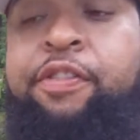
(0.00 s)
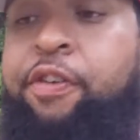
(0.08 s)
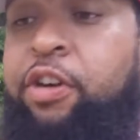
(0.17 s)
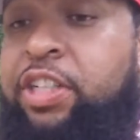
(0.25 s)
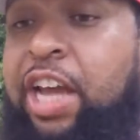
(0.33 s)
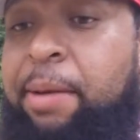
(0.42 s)

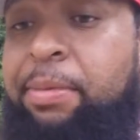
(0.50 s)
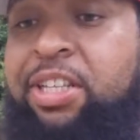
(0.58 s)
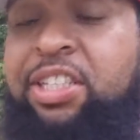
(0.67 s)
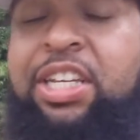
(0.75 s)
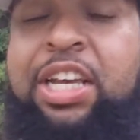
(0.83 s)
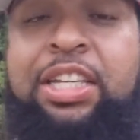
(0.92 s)
First game of the
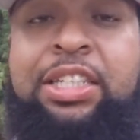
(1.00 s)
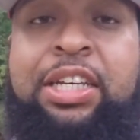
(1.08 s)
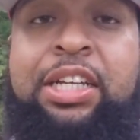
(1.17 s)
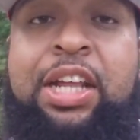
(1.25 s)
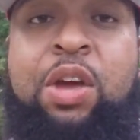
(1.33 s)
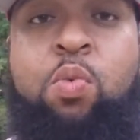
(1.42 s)

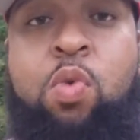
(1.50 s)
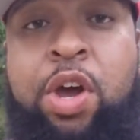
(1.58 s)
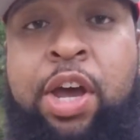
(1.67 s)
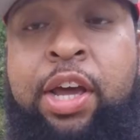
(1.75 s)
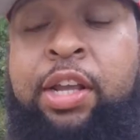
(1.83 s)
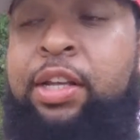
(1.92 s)
season, they
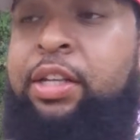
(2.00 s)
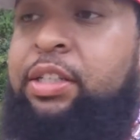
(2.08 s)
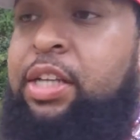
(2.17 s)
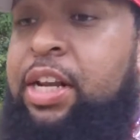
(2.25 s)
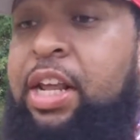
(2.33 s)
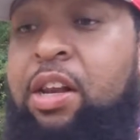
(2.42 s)
won.
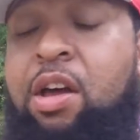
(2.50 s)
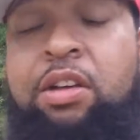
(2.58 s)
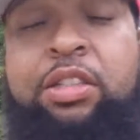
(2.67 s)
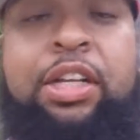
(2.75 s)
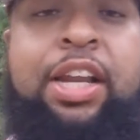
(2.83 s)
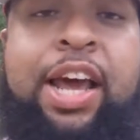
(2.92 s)
Then they
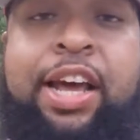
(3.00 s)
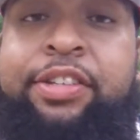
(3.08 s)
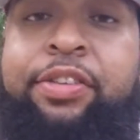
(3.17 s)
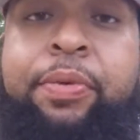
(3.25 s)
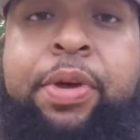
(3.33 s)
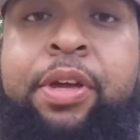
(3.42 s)
lost the
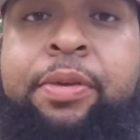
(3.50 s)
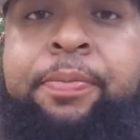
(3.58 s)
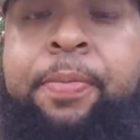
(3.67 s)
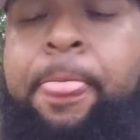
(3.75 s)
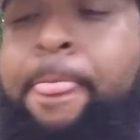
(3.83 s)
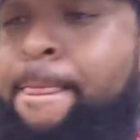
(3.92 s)
last three.
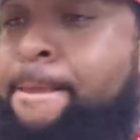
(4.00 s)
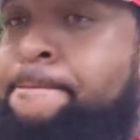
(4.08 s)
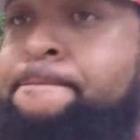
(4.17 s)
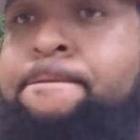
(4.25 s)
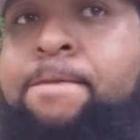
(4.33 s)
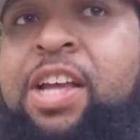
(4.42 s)

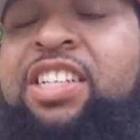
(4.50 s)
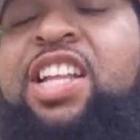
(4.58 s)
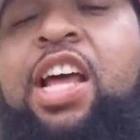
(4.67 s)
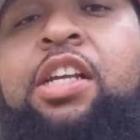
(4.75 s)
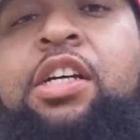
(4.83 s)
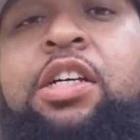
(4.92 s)
It's
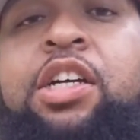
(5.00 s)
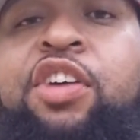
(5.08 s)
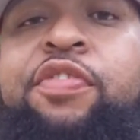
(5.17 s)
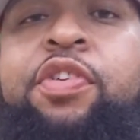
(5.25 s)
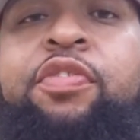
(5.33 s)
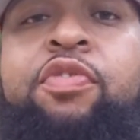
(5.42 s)
not looking
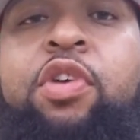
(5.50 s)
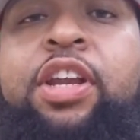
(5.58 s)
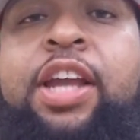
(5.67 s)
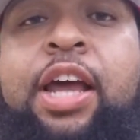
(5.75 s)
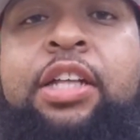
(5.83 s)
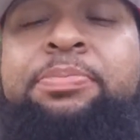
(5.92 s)
good for the
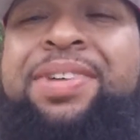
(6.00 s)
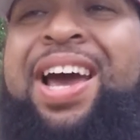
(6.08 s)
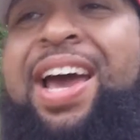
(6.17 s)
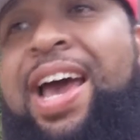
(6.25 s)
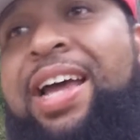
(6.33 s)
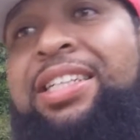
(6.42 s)
49ers. But
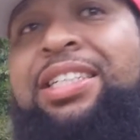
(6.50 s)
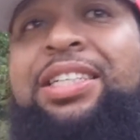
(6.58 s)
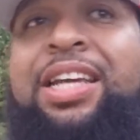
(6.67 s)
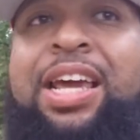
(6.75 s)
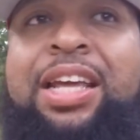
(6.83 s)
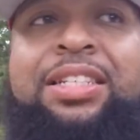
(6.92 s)
I
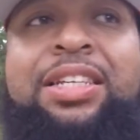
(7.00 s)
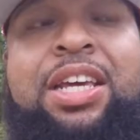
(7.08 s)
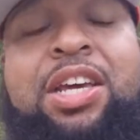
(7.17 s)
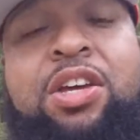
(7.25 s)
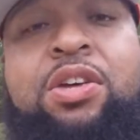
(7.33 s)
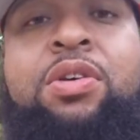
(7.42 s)
just can't
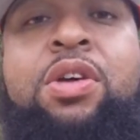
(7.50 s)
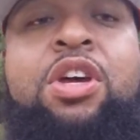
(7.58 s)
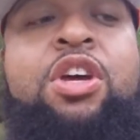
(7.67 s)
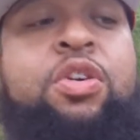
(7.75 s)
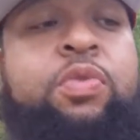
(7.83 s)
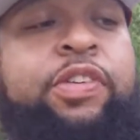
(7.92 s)
tell
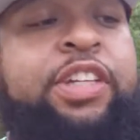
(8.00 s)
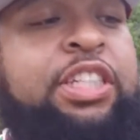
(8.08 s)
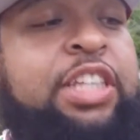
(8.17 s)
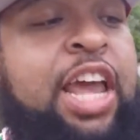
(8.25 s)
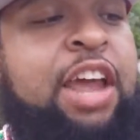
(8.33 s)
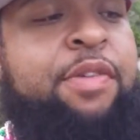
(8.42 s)
with
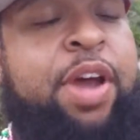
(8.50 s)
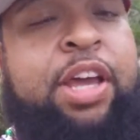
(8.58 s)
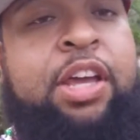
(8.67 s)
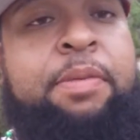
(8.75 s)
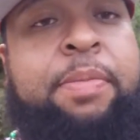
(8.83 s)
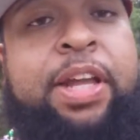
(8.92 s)
this game right
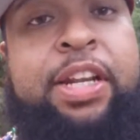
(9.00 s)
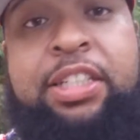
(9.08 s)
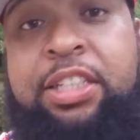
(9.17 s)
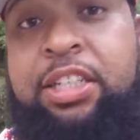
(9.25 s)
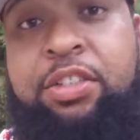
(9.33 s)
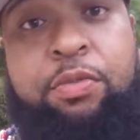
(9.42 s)
here, man.
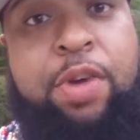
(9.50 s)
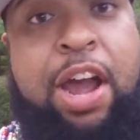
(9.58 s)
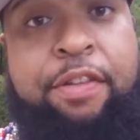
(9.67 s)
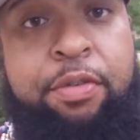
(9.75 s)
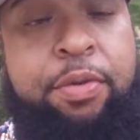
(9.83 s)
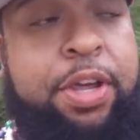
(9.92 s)
This is a
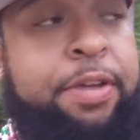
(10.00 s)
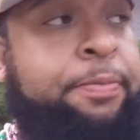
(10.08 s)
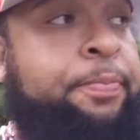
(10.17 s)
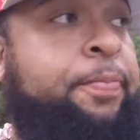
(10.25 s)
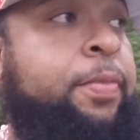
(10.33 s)
rivalry.